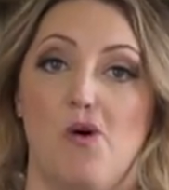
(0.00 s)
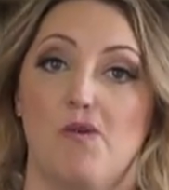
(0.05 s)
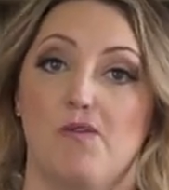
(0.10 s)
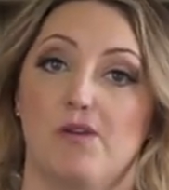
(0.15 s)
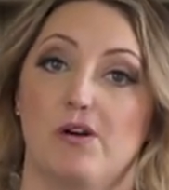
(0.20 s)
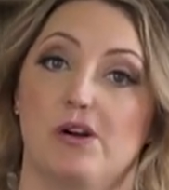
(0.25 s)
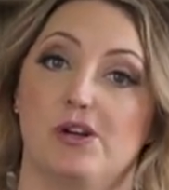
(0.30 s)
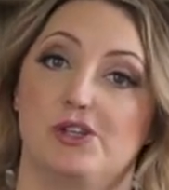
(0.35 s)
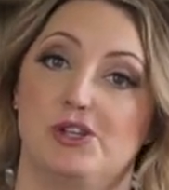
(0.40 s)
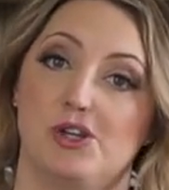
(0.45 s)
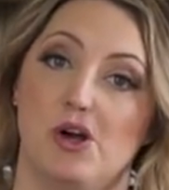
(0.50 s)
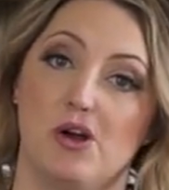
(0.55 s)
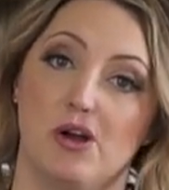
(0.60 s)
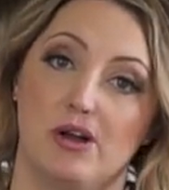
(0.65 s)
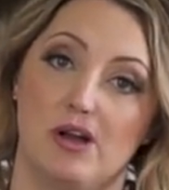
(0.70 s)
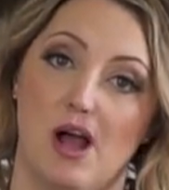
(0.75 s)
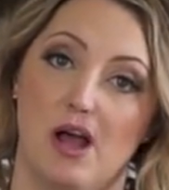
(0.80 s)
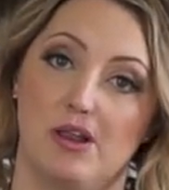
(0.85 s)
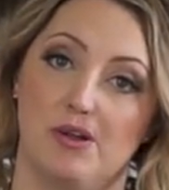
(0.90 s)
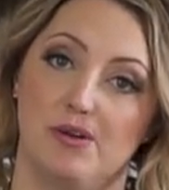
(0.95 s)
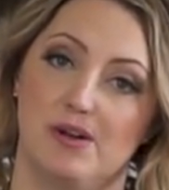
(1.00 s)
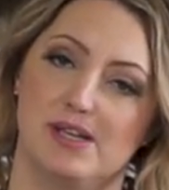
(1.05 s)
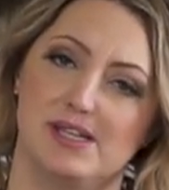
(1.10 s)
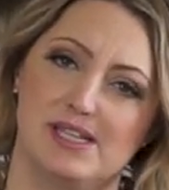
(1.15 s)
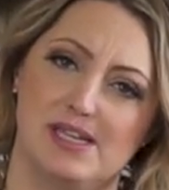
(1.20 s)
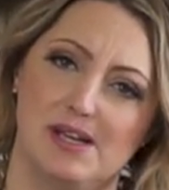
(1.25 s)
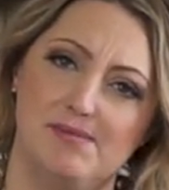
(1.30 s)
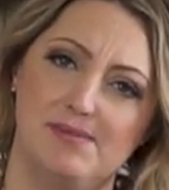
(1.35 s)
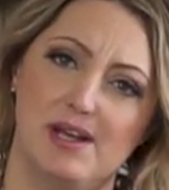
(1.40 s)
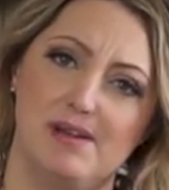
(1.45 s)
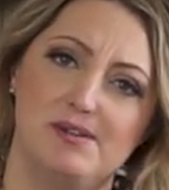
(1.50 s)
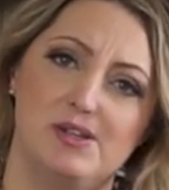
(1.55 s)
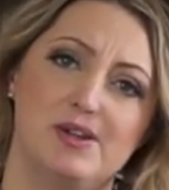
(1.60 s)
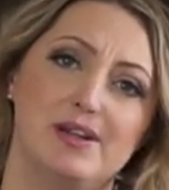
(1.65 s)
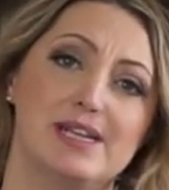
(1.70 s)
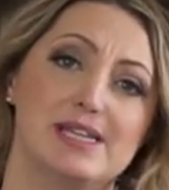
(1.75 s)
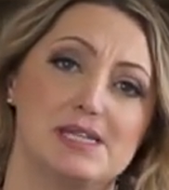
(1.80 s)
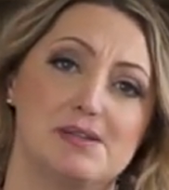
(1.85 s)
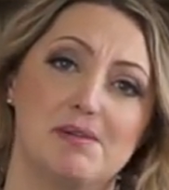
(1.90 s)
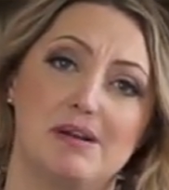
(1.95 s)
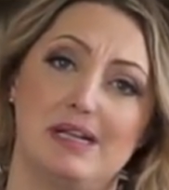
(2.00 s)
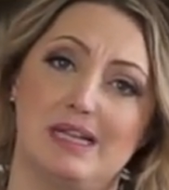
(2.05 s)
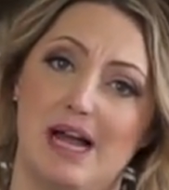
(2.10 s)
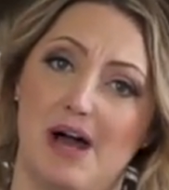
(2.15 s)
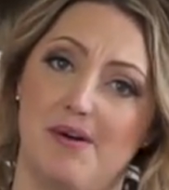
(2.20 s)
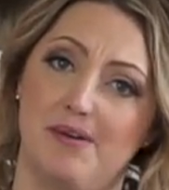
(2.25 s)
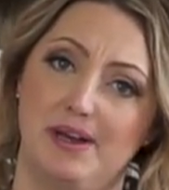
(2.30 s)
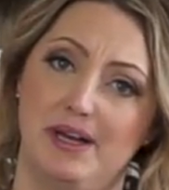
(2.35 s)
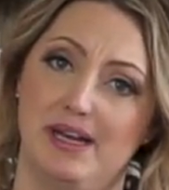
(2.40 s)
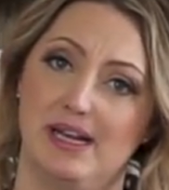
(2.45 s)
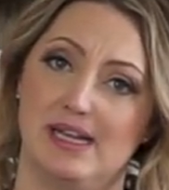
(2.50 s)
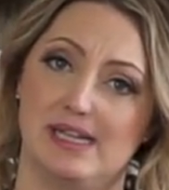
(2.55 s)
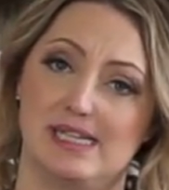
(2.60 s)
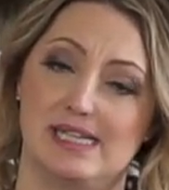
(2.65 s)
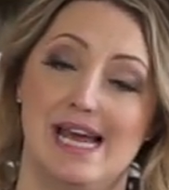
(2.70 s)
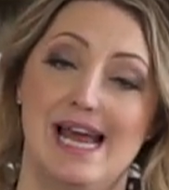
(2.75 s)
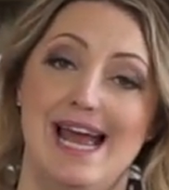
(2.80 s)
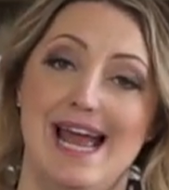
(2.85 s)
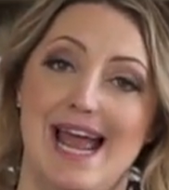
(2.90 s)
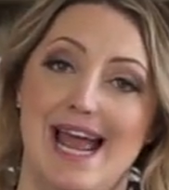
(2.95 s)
over a dark color because sometimes you get some cloudiness